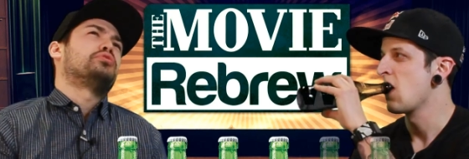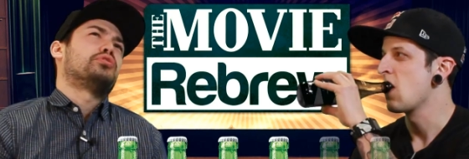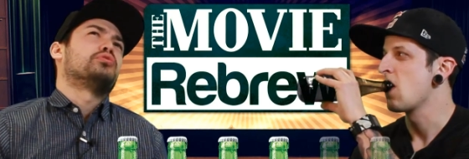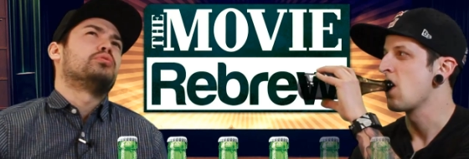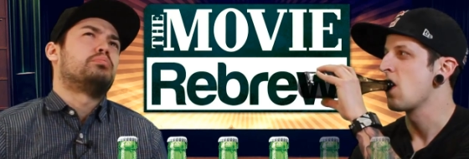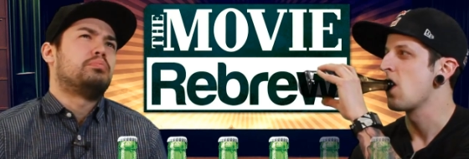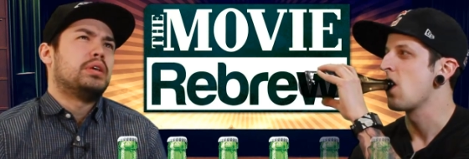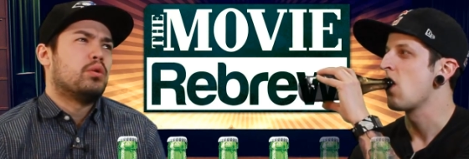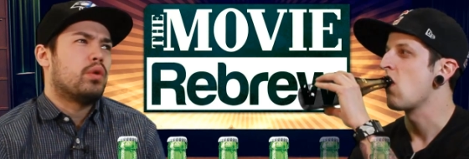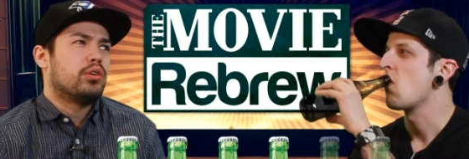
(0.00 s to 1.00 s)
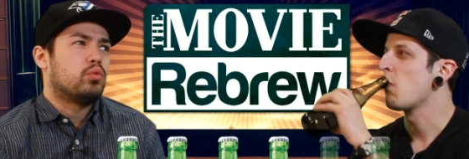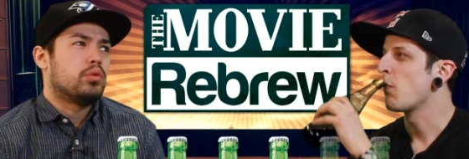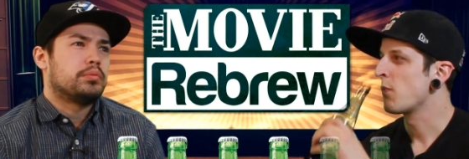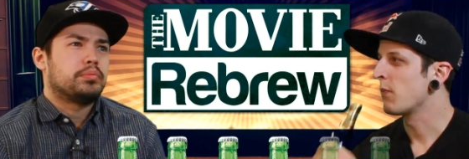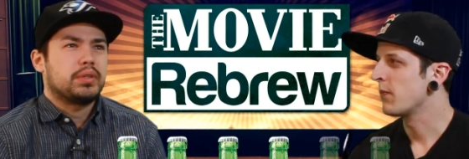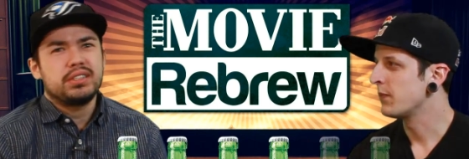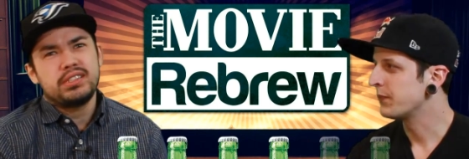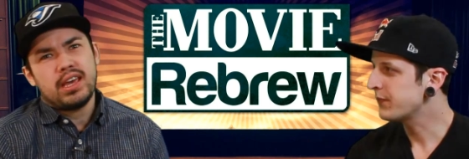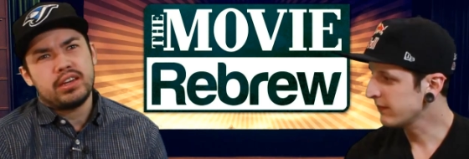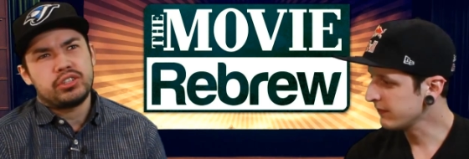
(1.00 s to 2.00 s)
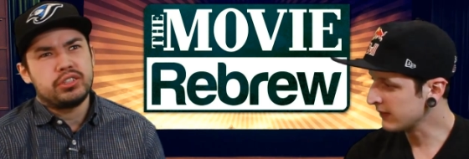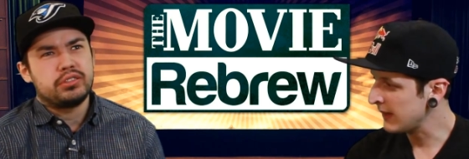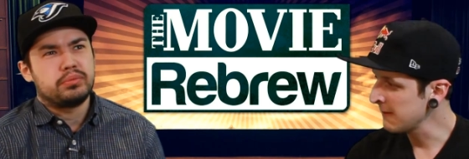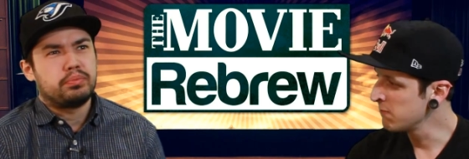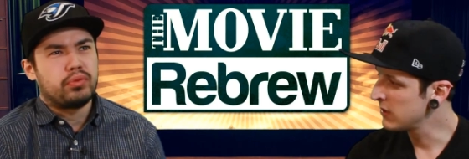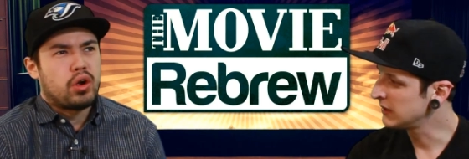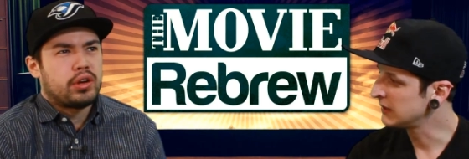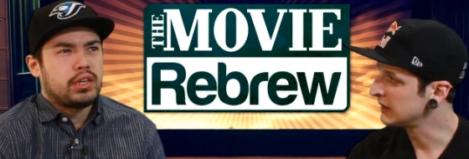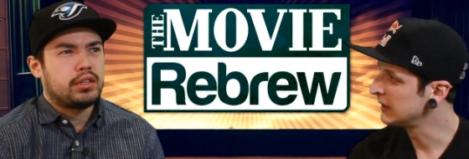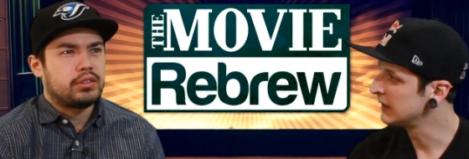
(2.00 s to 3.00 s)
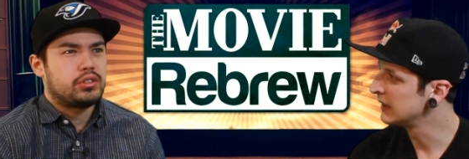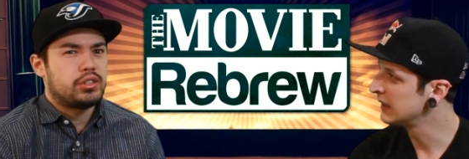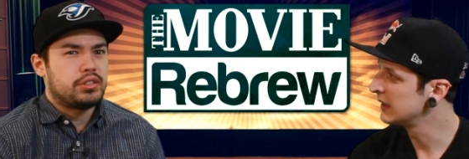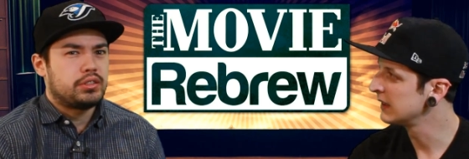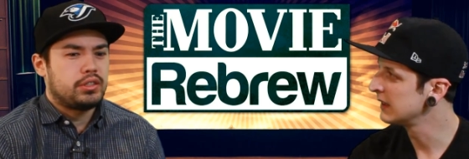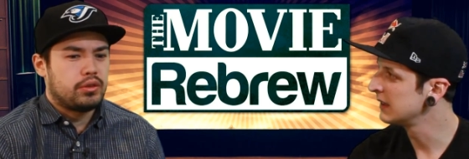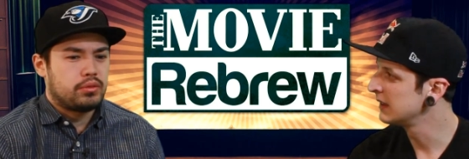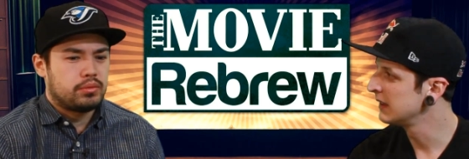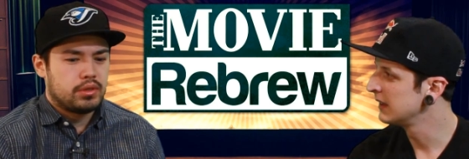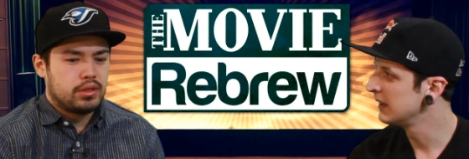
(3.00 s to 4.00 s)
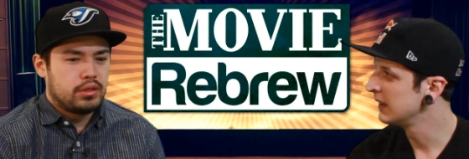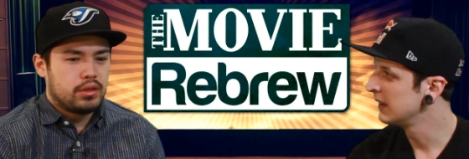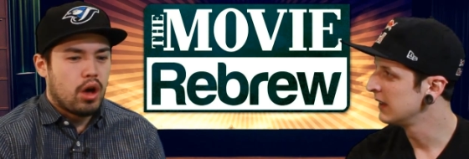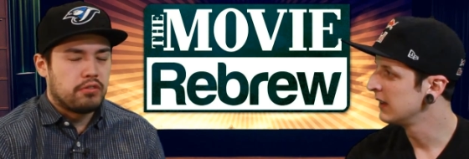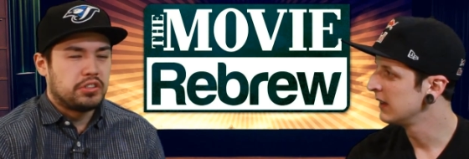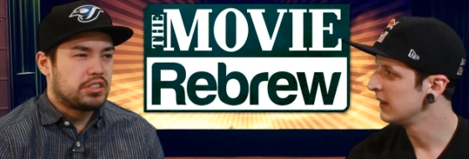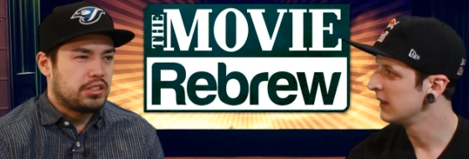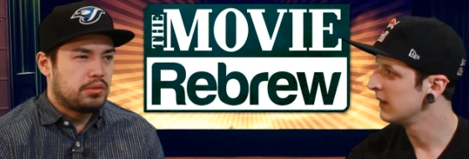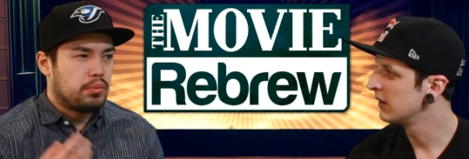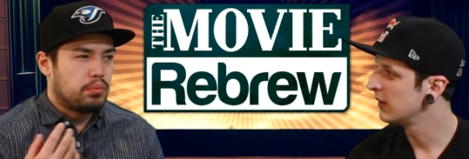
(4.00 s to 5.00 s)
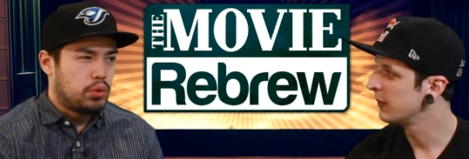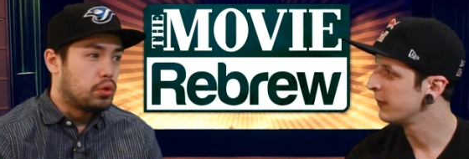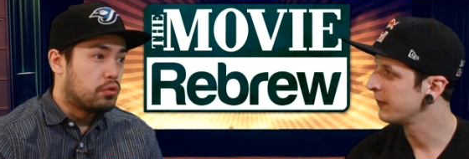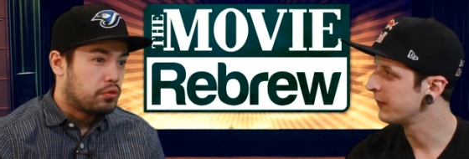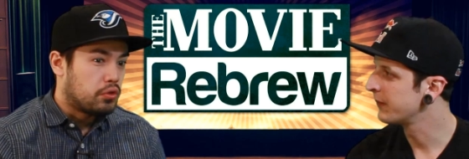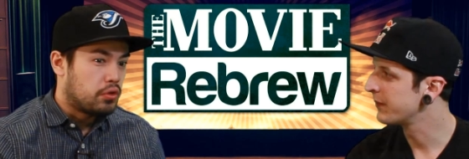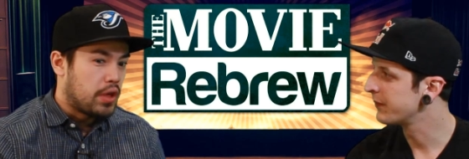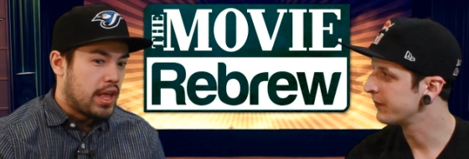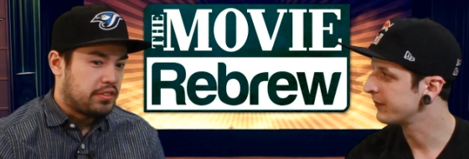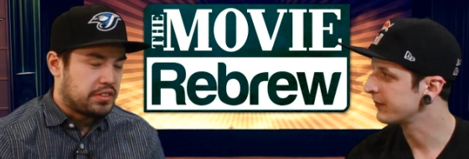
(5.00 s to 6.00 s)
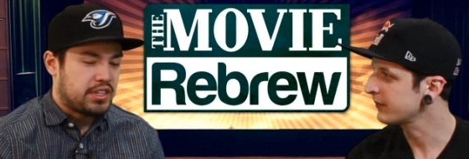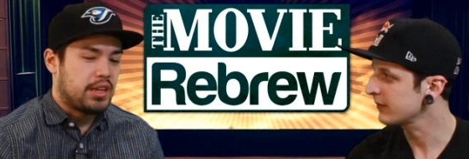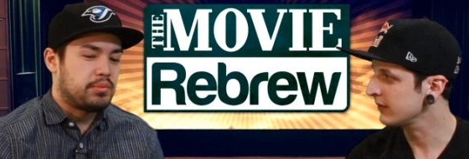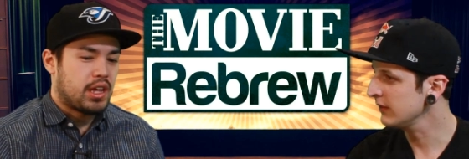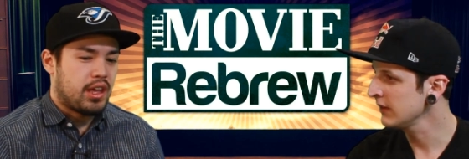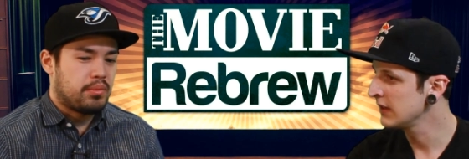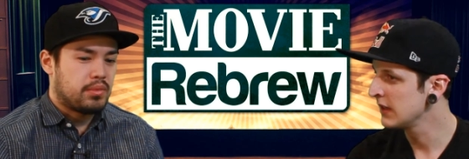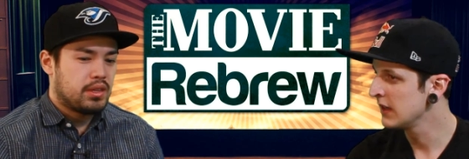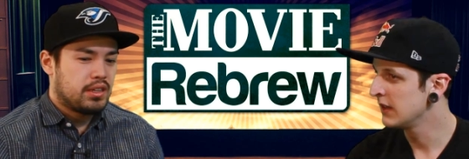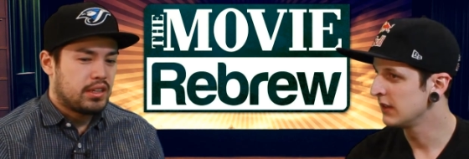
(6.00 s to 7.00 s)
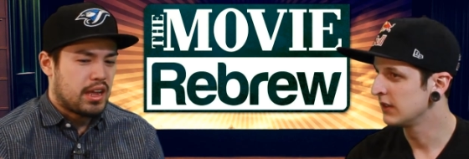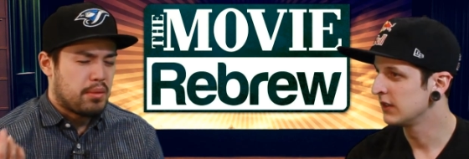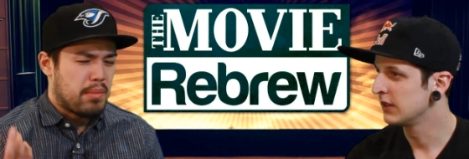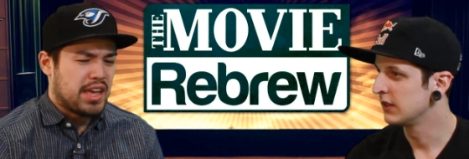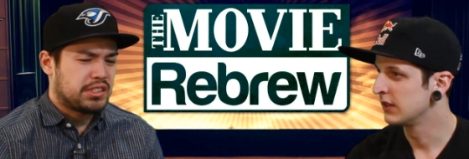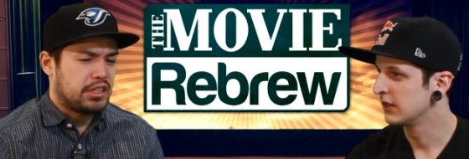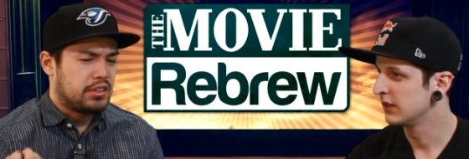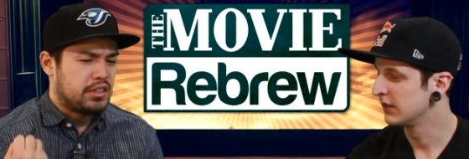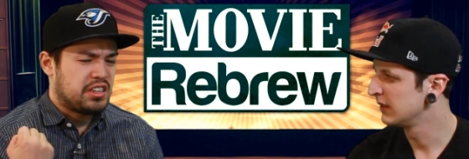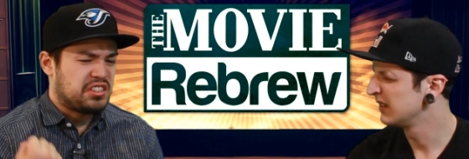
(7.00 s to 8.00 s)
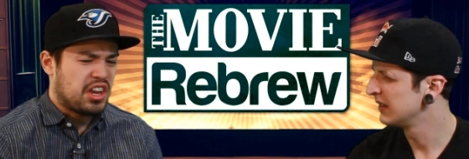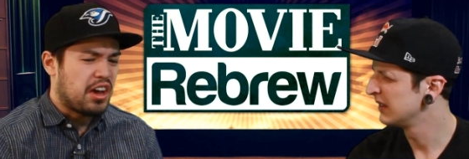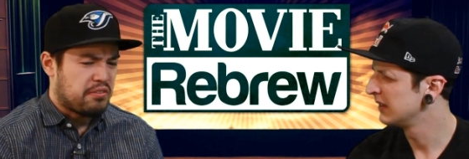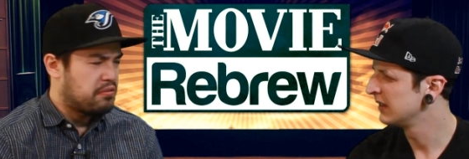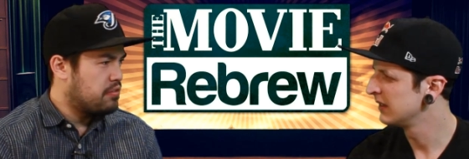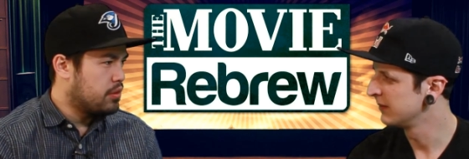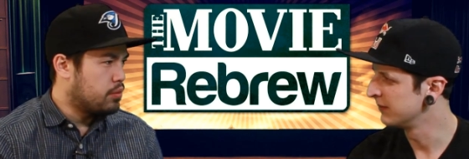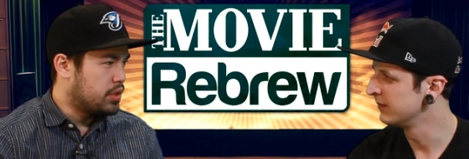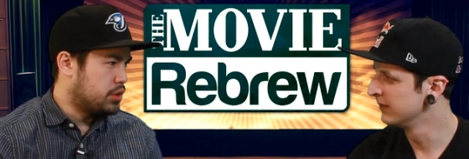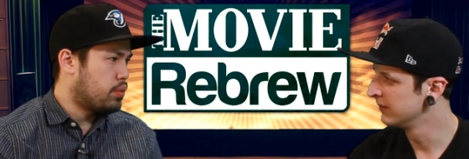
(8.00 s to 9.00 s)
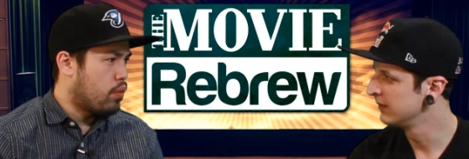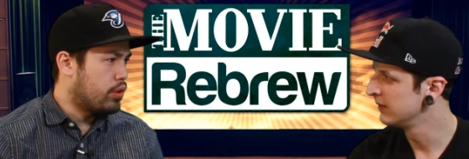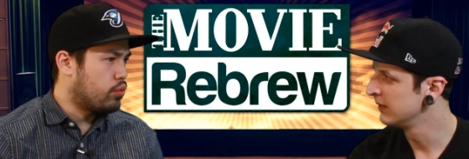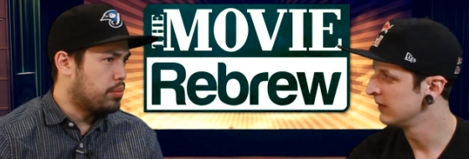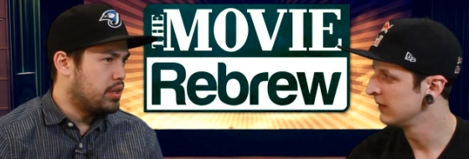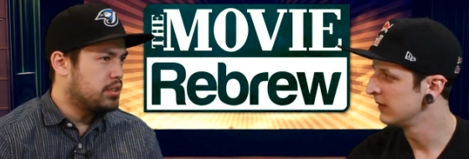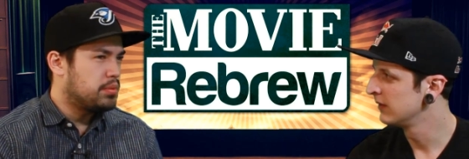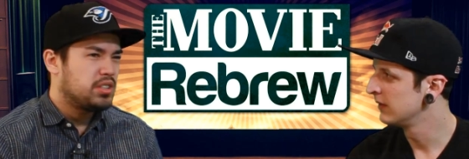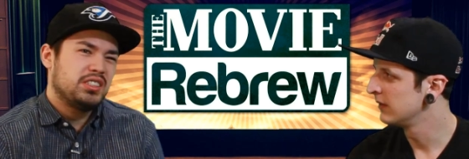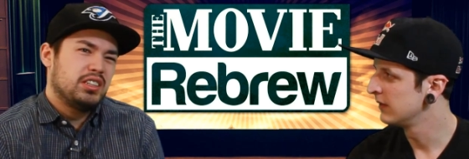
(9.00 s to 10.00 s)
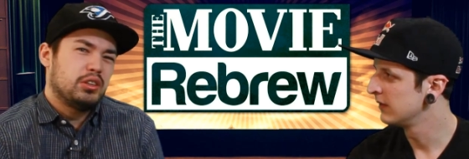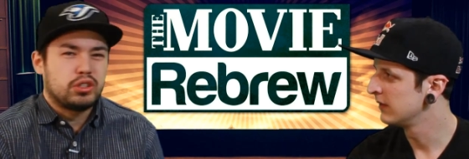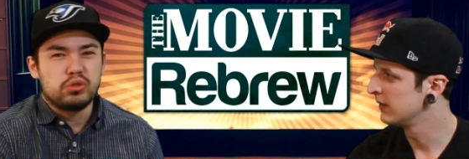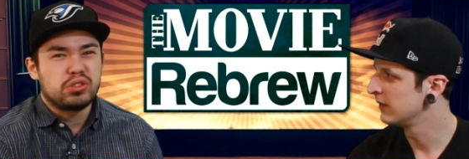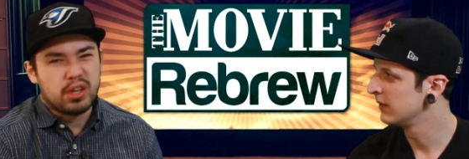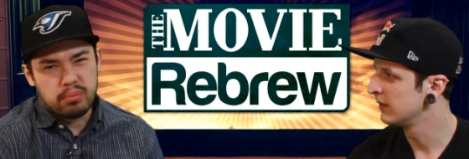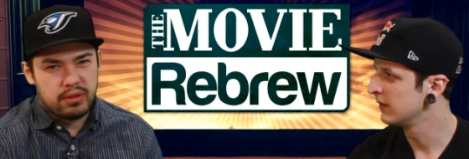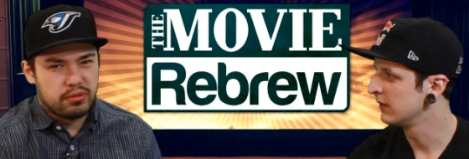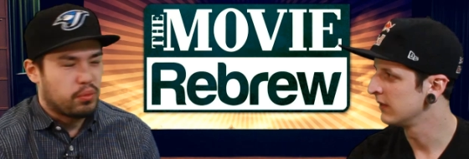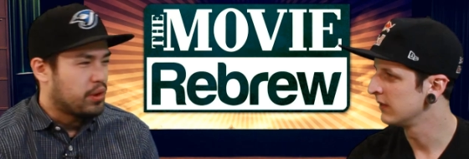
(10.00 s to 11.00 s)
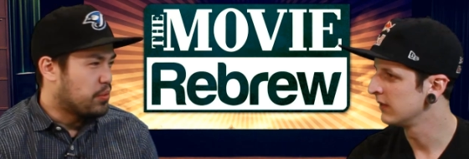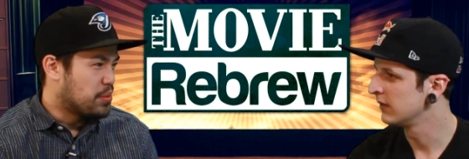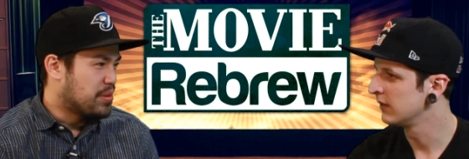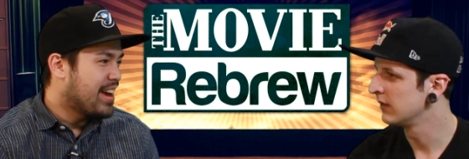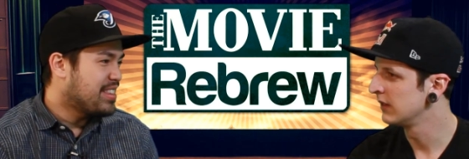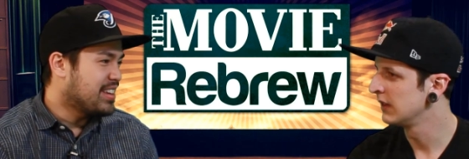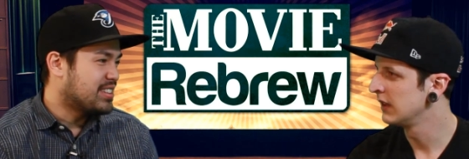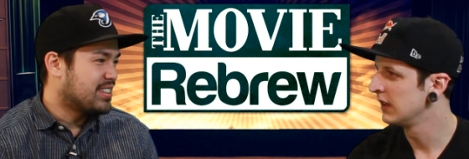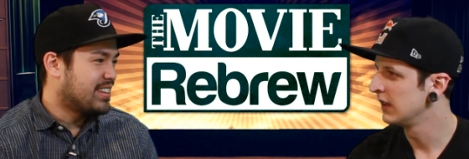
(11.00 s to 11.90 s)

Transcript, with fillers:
Speaker 1: with her being Wonder Woman because yeah, she's brawny and she's you know obviously beautiful and at the same time kind of masculine and tough, mm-hmm. which is what Wonder Woman is. But she's a little too stumpy for Wonder Woman. I think